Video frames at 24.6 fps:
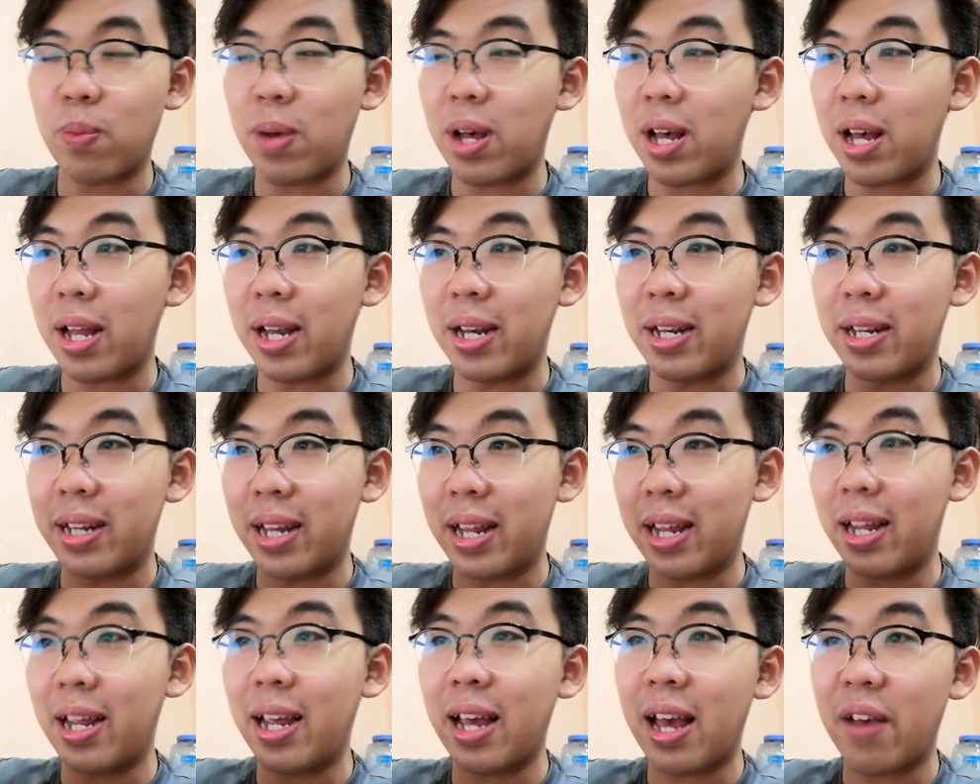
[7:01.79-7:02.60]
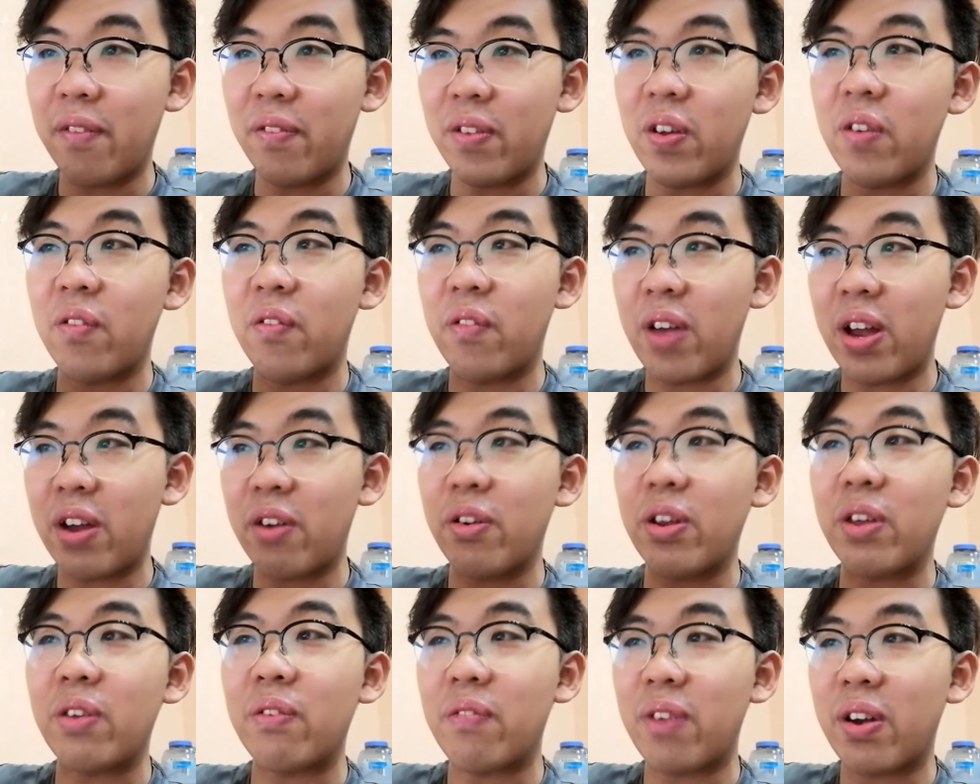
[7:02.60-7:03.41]
but they have a
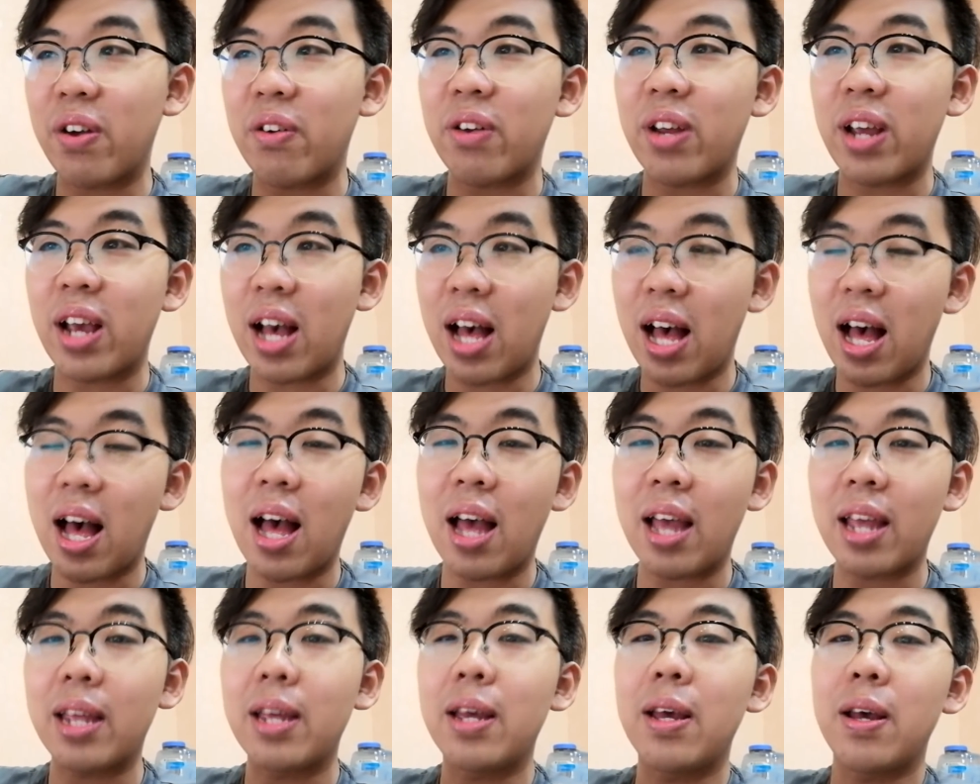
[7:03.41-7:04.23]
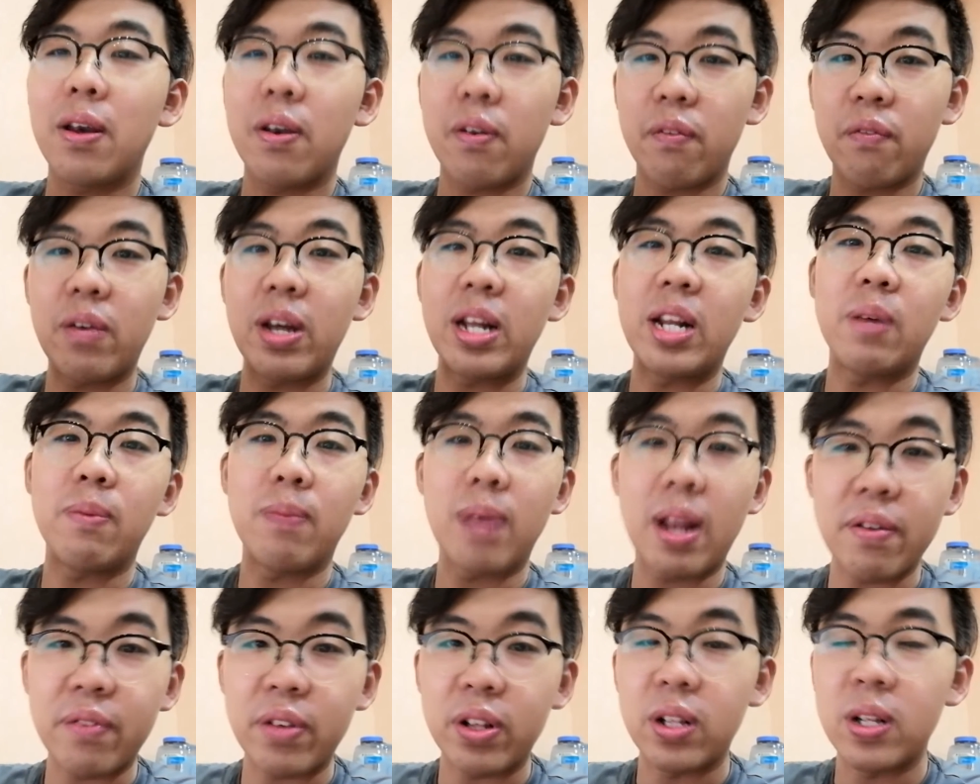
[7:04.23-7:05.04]
very very high venom
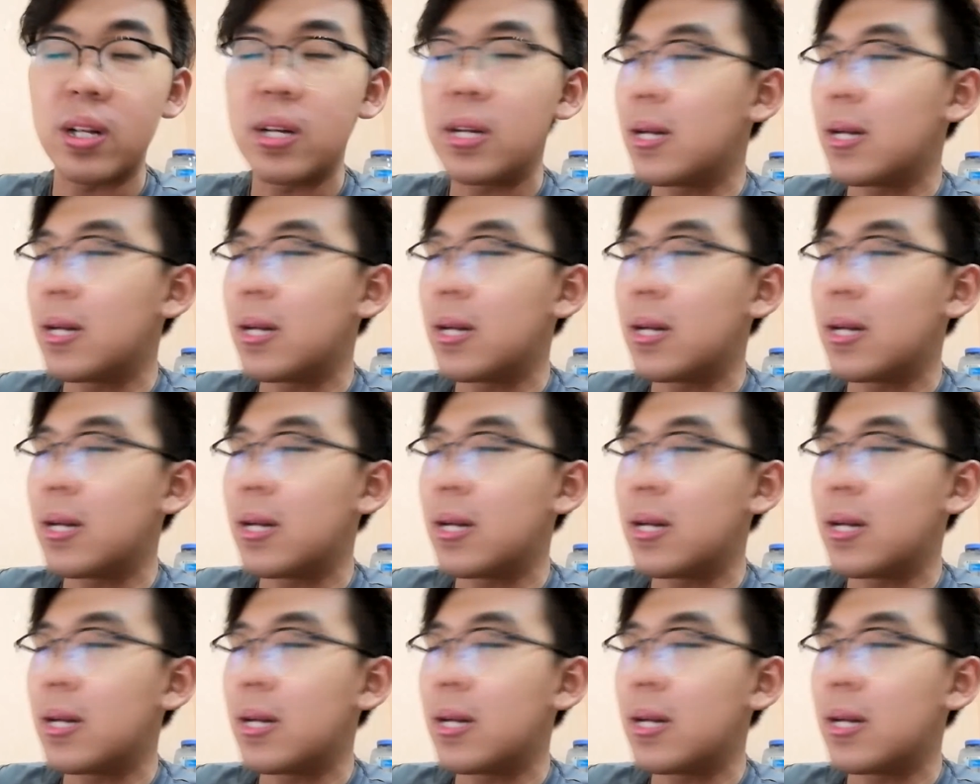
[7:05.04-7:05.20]
level.